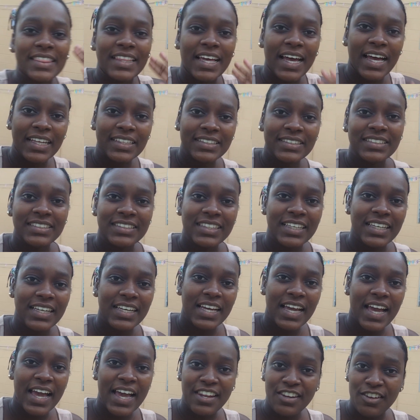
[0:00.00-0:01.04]
that's
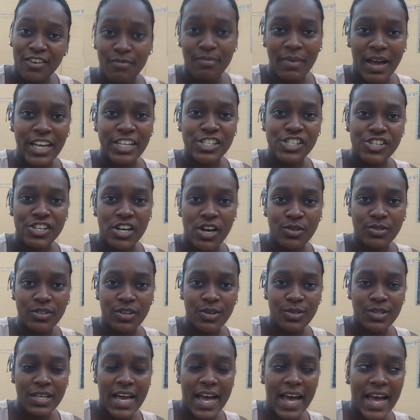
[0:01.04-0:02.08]
the end of my shout
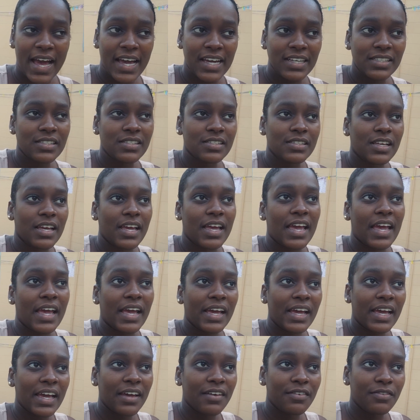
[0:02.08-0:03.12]
out, guys.
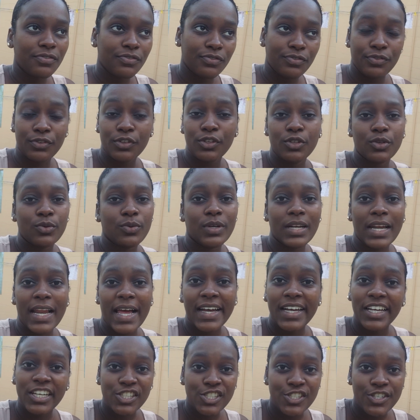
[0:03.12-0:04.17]
If you would
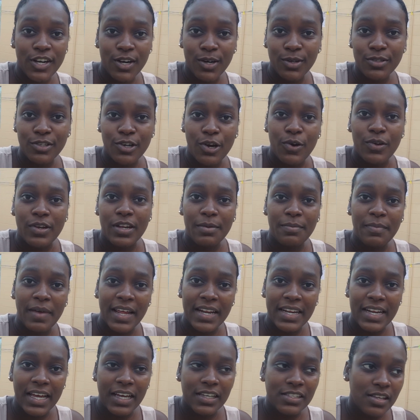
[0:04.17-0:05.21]
like a shout out in my
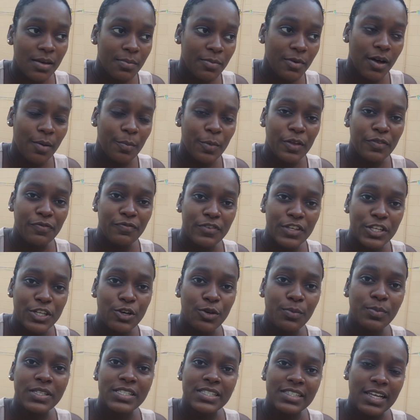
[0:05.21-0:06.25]
next upcoming
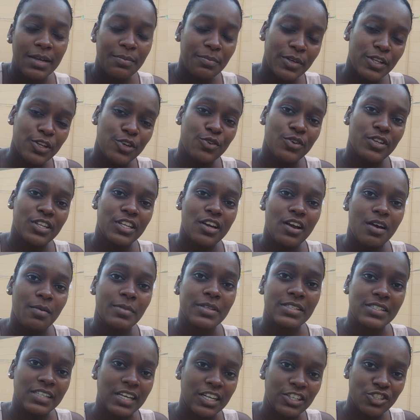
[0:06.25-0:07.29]
video, please let me know in the
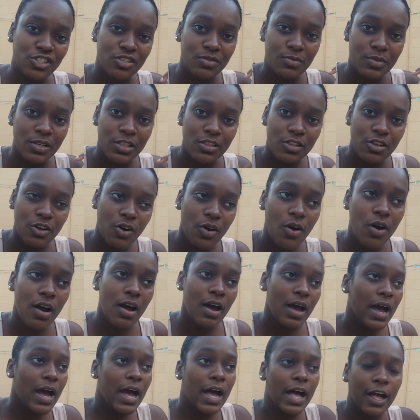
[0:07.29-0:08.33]
comment section below.
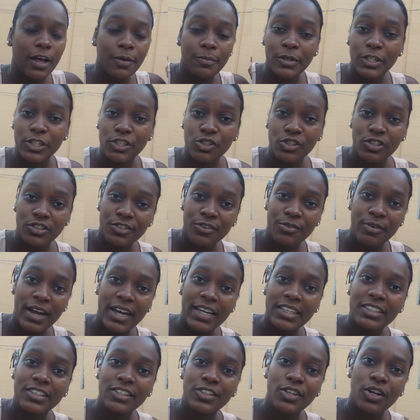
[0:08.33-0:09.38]
I'll make sure to
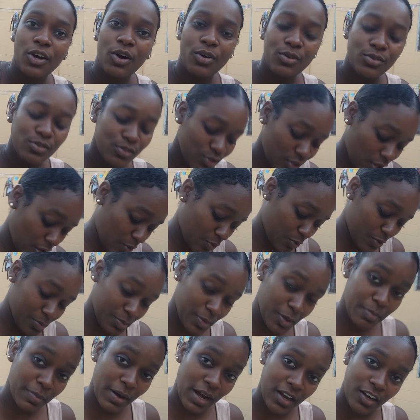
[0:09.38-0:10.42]
write it down so I wouldn't
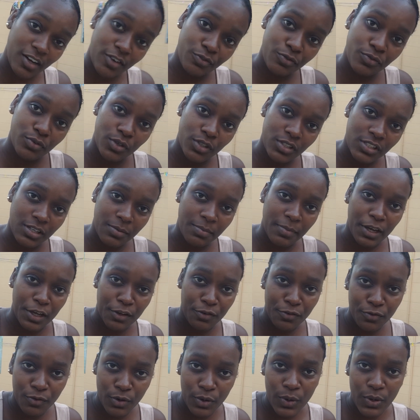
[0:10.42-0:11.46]
be back and forth on my
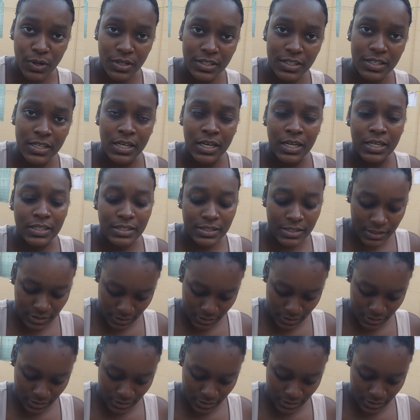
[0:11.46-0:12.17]
phone to